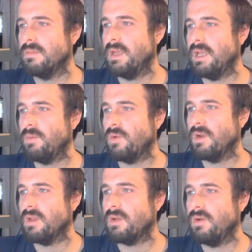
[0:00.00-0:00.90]
and we're
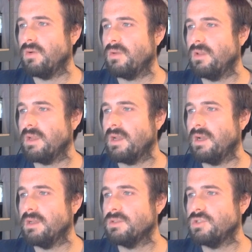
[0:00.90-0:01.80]
gonna go click
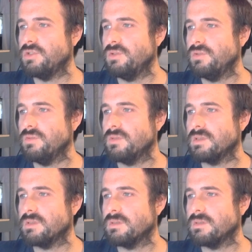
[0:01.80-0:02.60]
on choose.